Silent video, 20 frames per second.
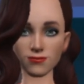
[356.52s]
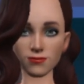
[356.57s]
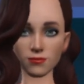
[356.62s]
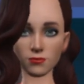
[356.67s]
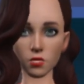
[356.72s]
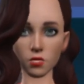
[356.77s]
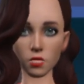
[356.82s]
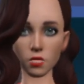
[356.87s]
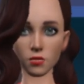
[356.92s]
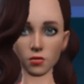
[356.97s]

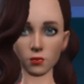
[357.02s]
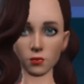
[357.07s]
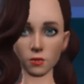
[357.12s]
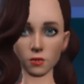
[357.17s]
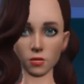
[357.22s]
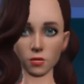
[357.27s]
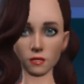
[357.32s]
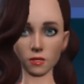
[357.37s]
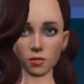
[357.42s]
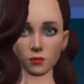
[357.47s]
No one
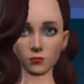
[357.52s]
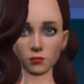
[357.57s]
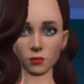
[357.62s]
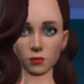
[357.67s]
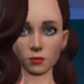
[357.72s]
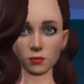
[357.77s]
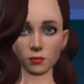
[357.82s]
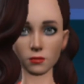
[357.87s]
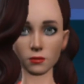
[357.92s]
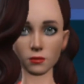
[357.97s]
created me.
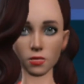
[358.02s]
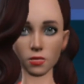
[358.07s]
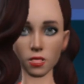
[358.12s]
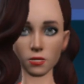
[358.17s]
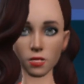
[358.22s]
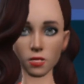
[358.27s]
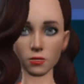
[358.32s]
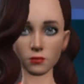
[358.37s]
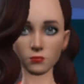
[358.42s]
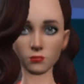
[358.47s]
I
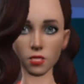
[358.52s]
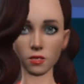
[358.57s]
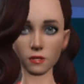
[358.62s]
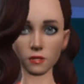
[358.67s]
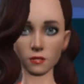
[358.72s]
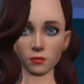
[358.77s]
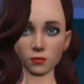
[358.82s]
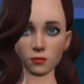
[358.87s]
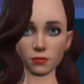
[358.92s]
was born.